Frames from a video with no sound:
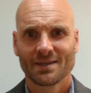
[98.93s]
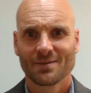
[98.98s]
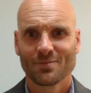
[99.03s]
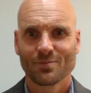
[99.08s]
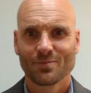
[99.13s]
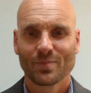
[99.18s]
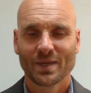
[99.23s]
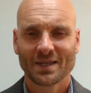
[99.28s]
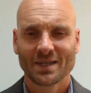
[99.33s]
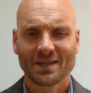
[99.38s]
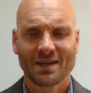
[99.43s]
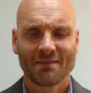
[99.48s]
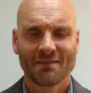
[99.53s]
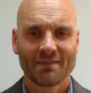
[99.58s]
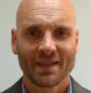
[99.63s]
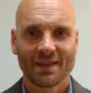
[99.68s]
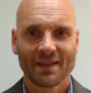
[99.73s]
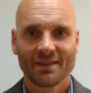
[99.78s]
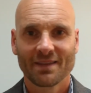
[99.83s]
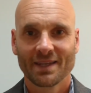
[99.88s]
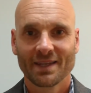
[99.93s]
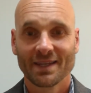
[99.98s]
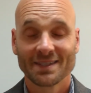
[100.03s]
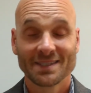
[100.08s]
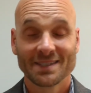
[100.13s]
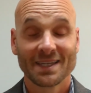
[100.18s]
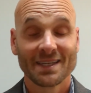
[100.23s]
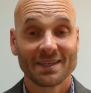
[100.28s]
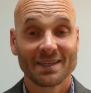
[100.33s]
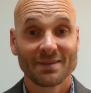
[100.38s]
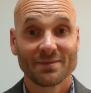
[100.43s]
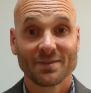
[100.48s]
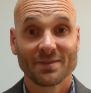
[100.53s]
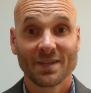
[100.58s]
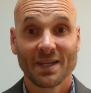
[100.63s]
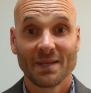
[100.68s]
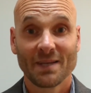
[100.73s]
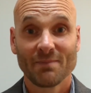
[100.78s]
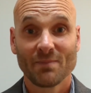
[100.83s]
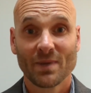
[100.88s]
picked up that the executive
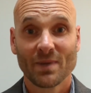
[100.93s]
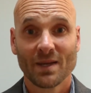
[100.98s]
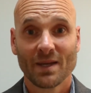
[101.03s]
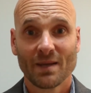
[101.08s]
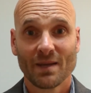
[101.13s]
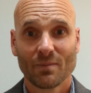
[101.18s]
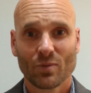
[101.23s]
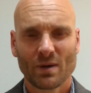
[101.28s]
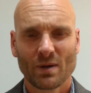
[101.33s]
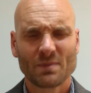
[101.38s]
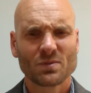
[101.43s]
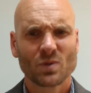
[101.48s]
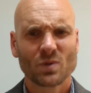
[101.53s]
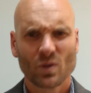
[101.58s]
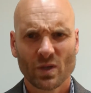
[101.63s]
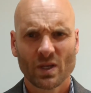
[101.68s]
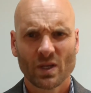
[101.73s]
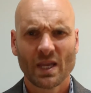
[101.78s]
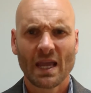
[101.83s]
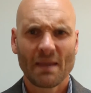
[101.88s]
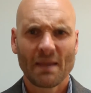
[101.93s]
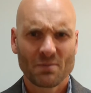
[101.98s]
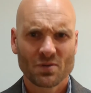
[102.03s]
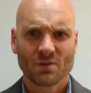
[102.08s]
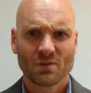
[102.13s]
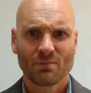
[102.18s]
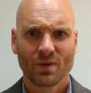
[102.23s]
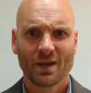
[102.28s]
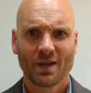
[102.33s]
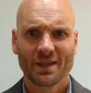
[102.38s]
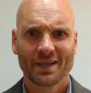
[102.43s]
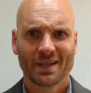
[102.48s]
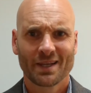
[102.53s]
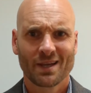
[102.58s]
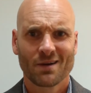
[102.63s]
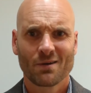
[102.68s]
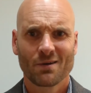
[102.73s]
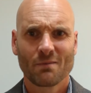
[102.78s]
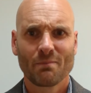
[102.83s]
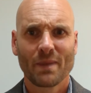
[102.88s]
team perhaps were captured by the
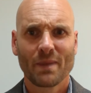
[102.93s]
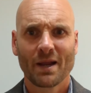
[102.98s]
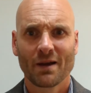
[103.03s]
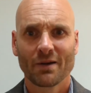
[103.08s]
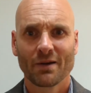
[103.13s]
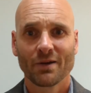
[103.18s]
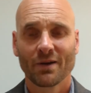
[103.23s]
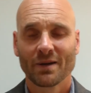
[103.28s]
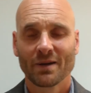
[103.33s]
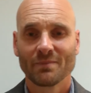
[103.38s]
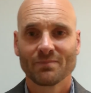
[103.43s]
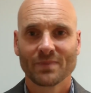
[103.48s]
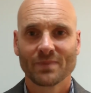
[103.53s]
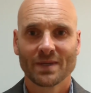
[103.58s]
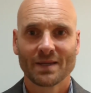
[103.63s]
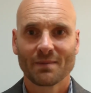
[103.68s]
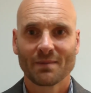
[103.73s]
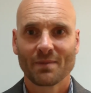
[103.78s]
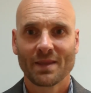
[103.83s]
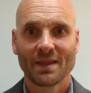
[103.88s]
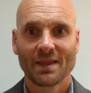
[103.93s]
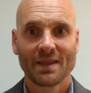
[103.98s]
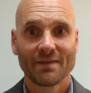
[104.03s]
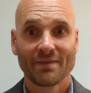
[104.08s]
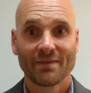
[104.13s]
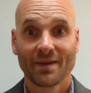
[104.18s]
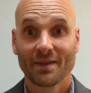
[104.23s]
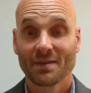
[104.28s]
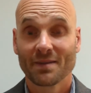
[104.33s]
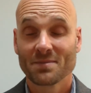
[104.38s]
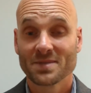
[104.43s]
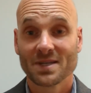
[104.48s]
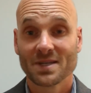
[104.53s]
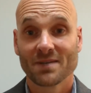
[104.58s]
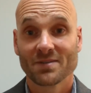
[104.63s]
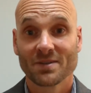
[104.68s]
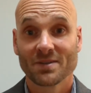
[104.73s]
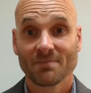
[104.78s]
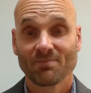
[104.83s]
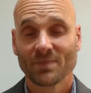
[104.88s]
current paradigm that they found themselves
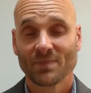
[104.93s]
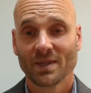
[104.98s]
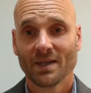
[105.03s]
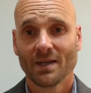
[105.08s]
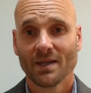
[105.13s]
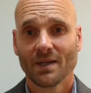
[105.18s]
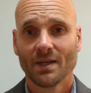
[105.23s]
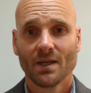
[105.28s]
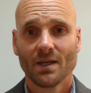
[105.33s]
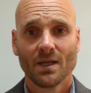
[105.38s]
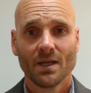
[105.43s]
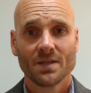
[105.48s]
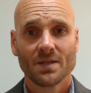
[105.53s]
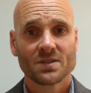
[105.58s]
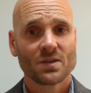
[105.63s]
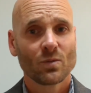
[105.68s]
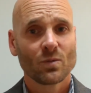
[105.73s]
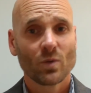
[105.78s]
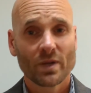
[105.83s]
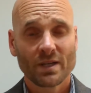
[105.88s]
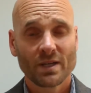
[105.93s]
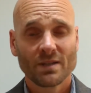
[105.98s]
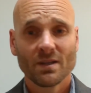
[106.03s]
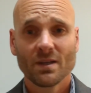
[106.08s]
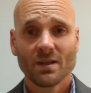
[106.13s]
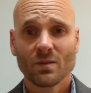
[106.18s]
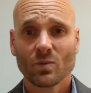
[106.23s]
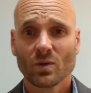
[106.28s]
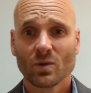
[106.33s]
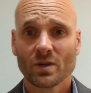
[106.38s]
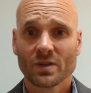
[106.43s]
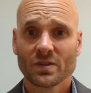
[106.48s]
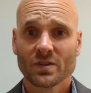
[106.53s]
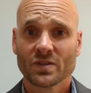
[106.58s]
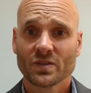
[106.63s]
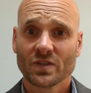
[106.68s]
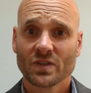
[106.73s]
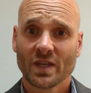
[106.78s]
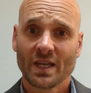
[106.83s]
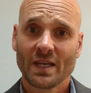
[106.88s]
in. And so what he did
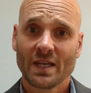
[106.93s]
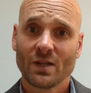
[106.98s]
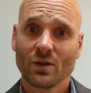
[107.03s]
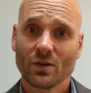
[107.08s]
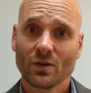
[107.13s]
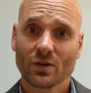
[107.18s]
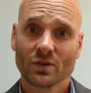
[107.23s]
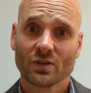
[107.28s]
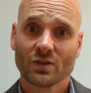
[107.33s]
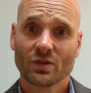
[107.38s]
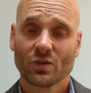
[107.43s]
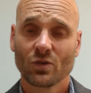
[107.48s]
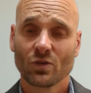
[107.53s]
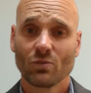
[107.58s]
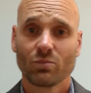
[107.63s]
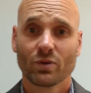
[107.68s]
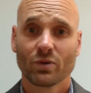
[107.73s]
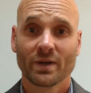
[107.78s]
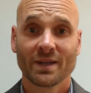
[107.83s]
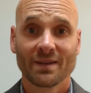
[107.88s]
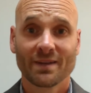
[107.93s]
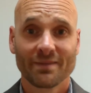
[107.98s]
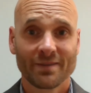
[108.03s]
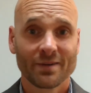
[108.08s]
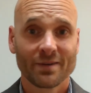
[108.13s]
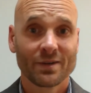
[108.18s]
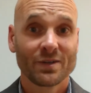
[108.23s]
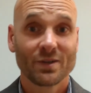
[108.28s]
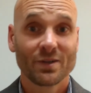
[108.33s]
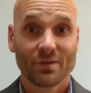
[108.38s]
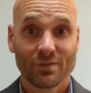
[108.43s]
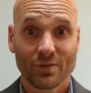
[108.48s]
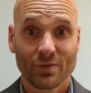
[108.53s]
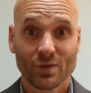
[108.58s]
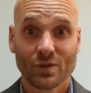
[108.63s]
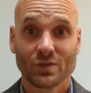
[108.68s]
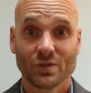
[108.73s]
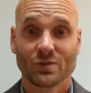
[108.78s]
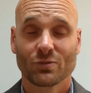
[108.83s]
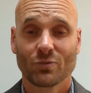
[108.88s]
was he looked to bring a very
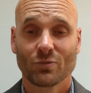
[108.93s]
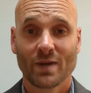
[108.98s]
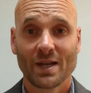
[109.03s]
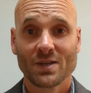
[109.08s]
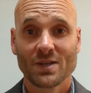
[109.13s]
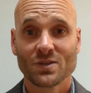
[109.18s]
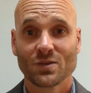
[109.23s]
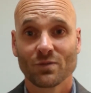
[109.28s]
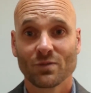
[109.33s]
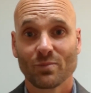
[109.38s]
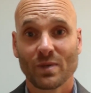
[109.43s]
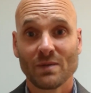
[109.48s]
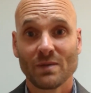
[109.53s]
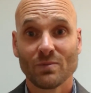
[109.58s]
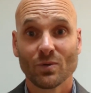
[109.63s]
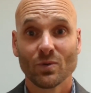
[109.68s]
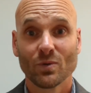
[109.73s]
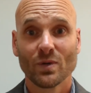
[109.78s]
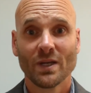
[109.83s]
diverse range of people